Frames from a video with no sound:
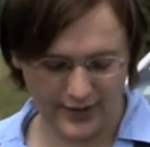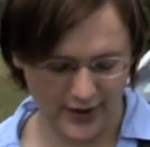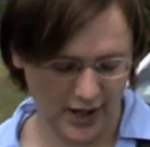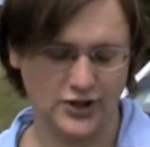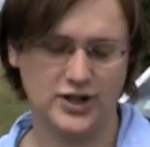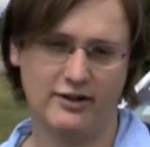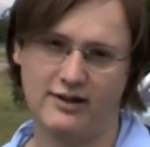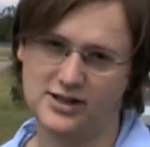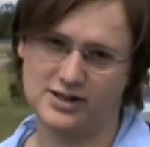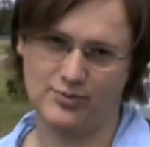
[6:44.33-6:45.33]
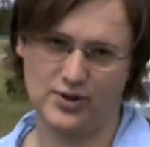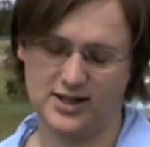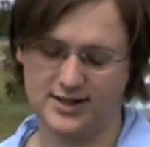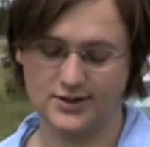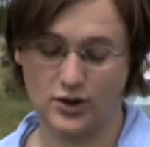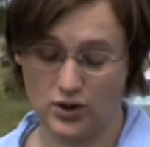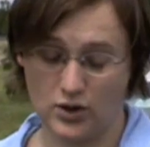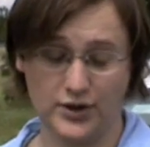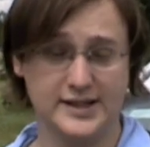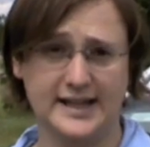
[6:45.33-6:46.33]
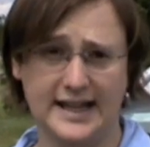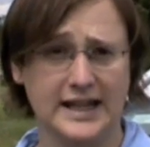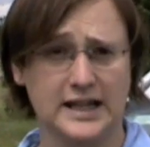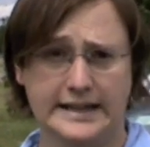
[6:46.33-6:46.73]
3rd generation Prius, honestly,